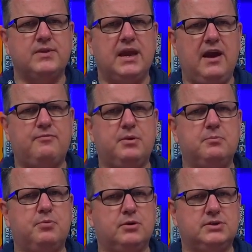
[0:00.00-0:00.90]
have been
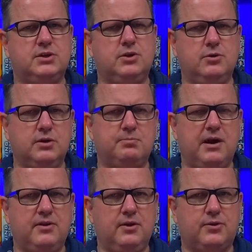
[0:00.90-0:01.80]
persecuted
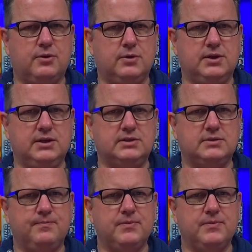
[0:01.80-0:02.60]
by the authorities.